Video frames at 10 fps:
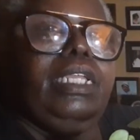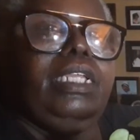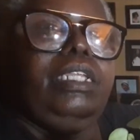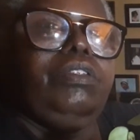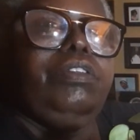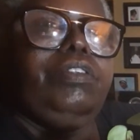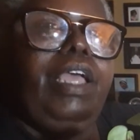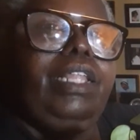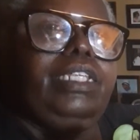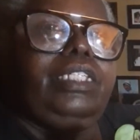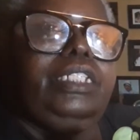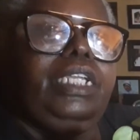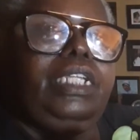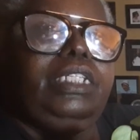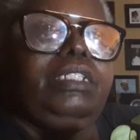you decide to
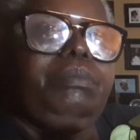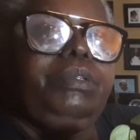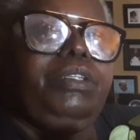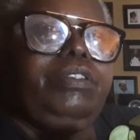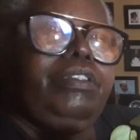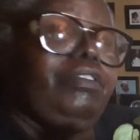change it because of the